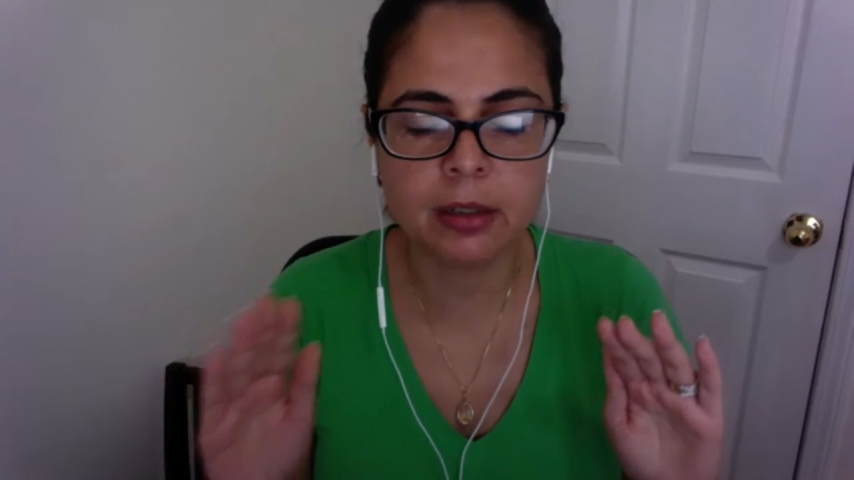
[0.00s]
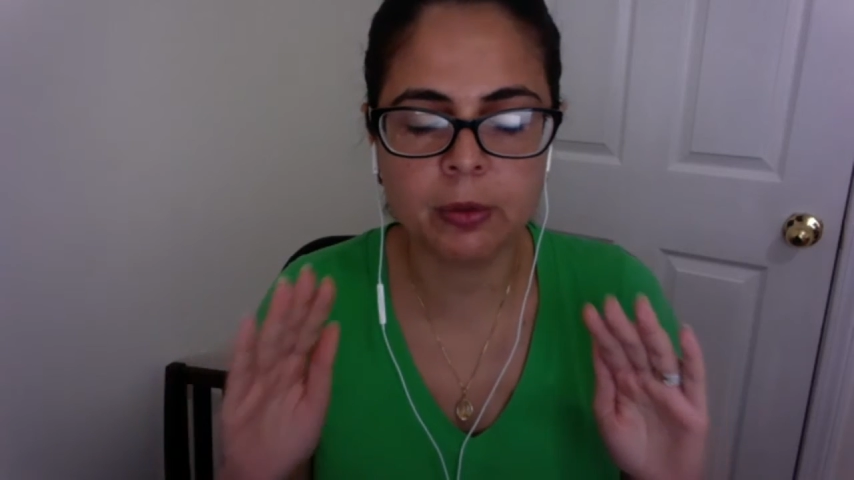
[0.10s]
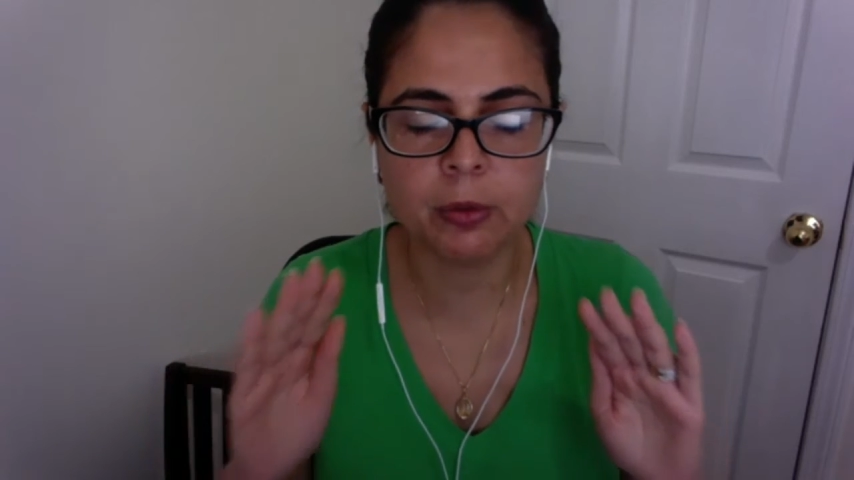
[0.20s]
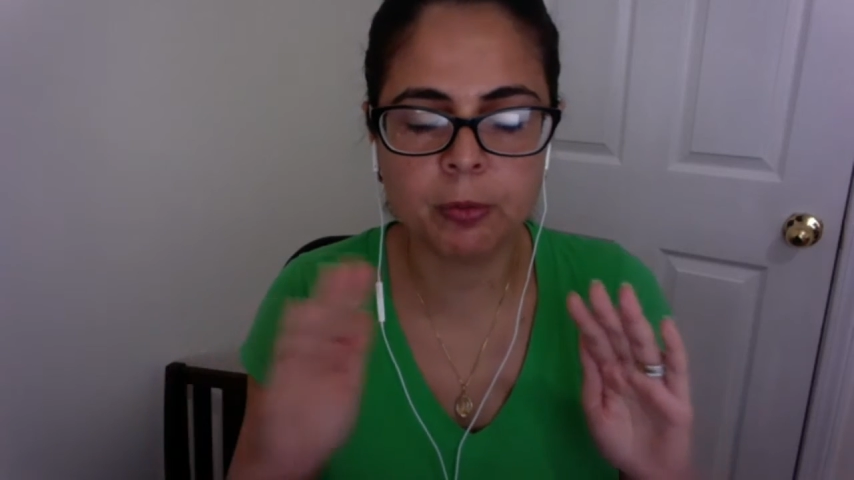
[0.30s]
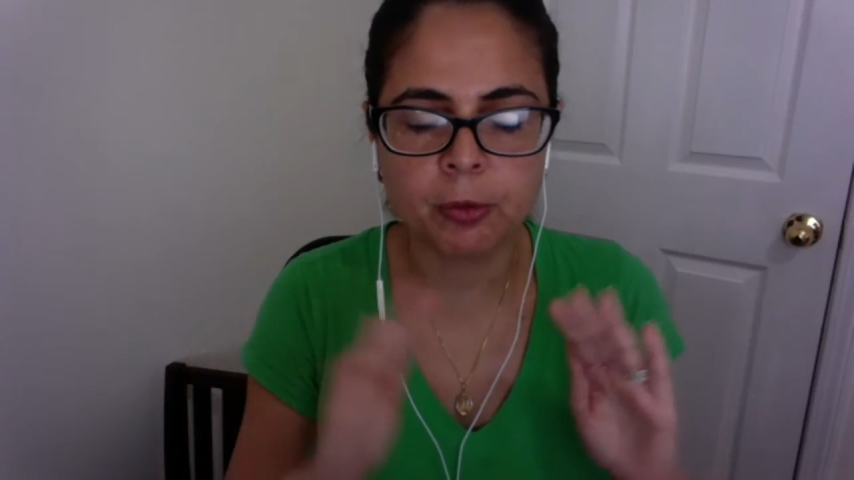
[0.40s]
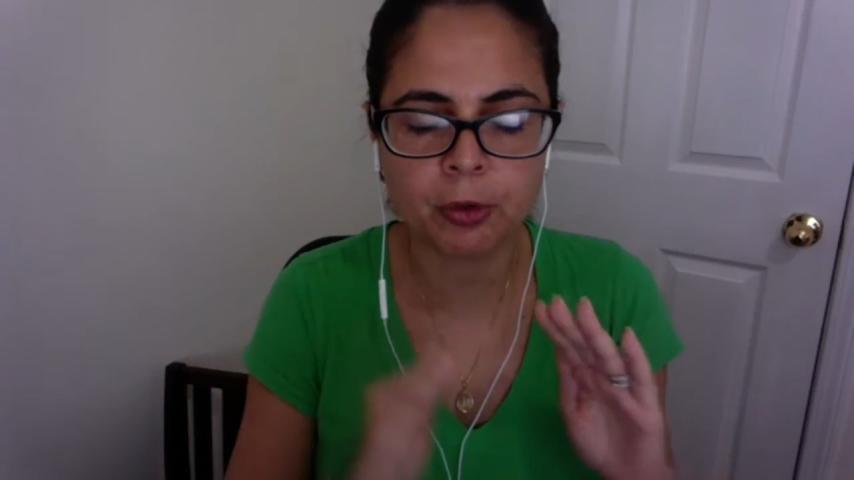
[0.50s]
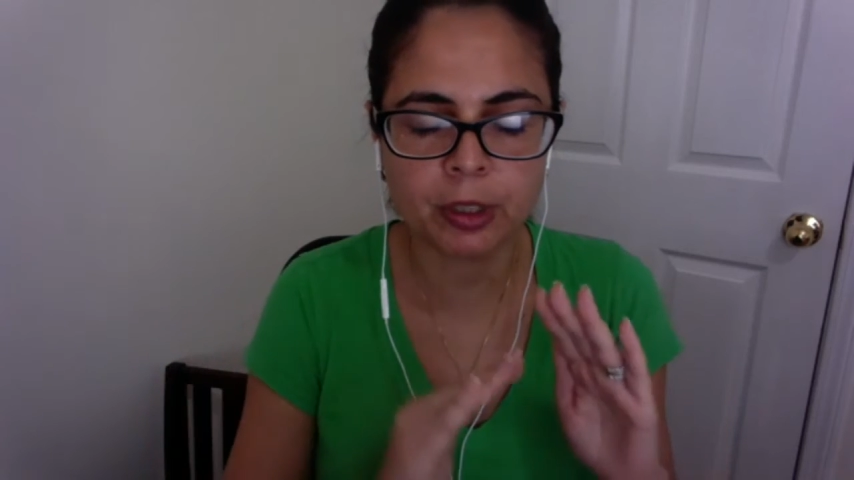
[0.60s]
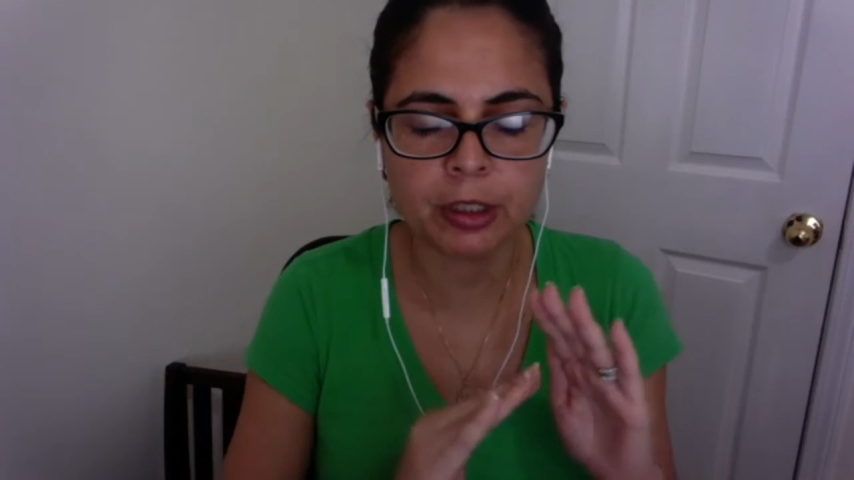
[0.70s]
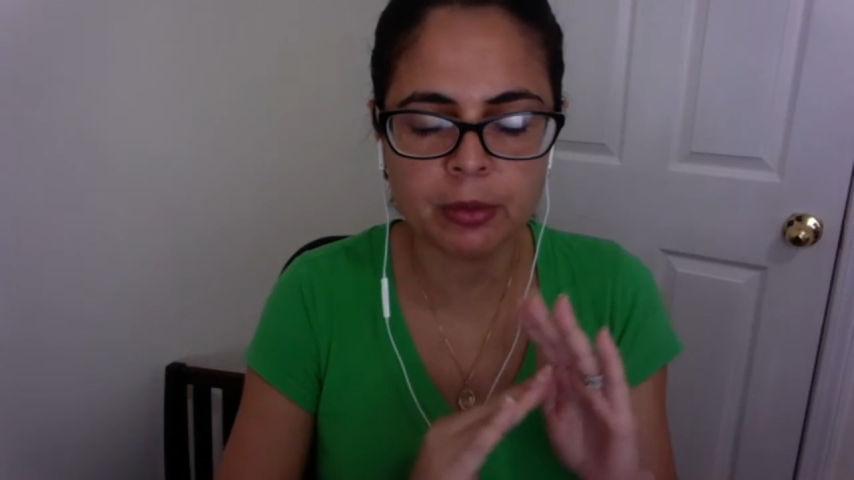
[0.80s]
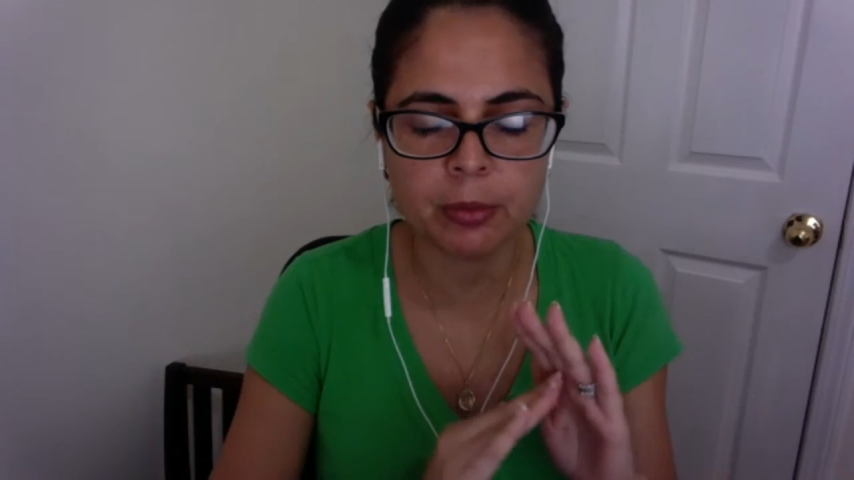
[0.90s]
will
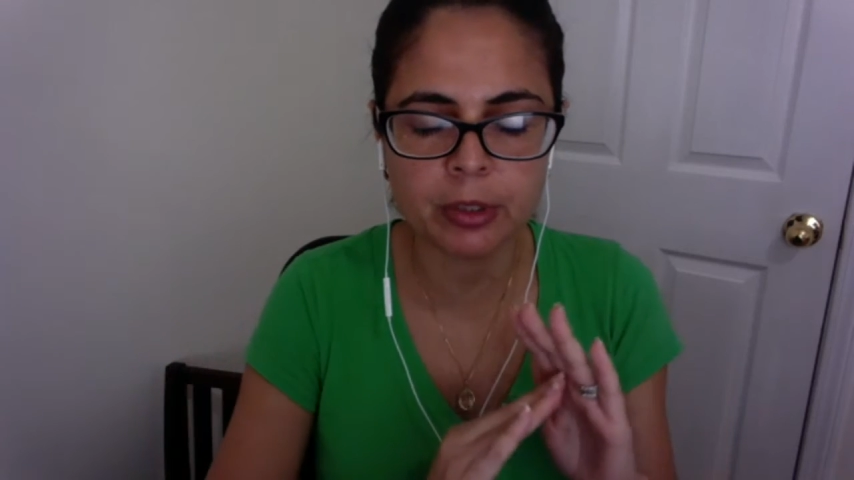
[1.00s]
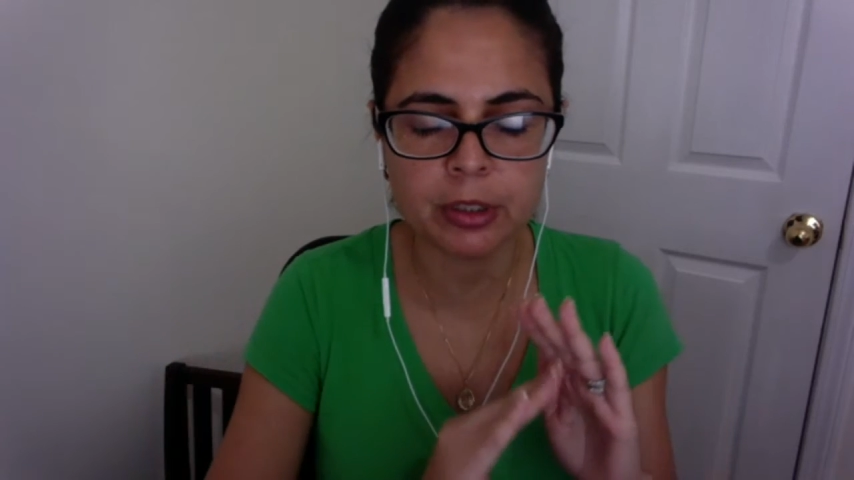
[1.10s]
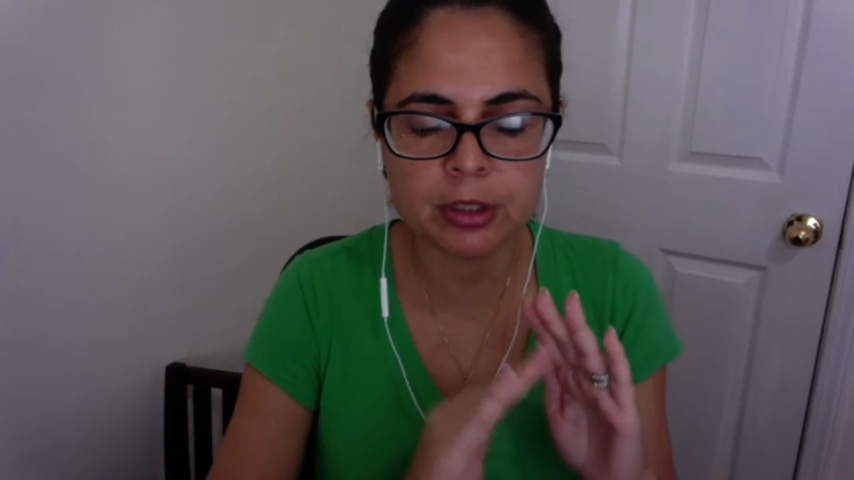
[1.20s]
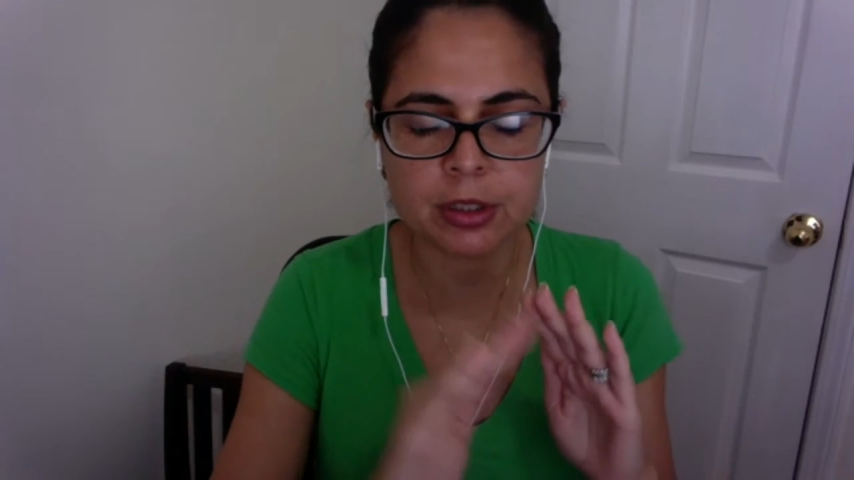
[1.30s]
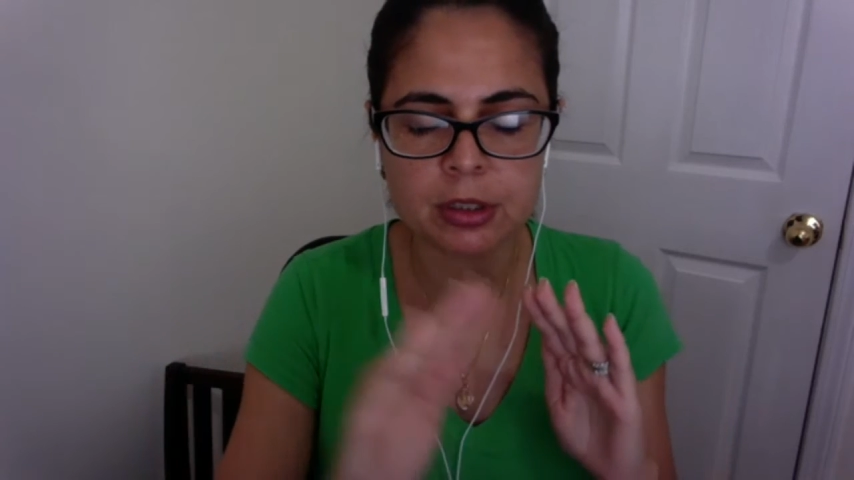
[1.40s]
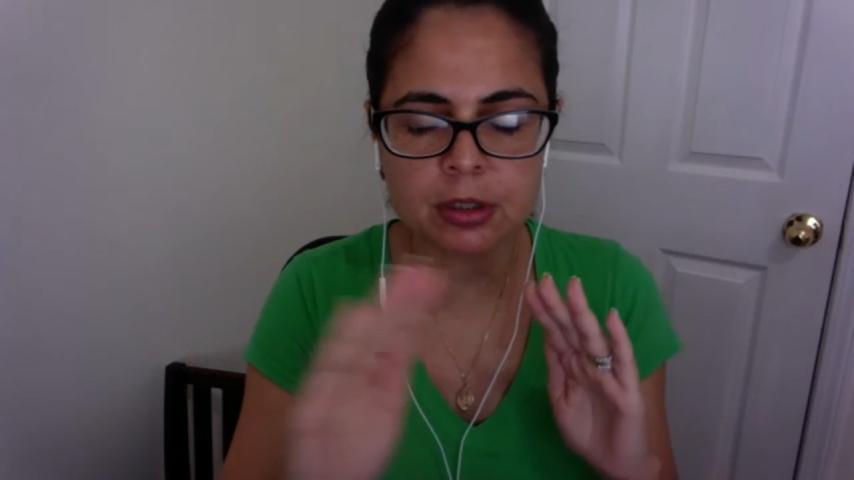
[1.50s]
create a bridge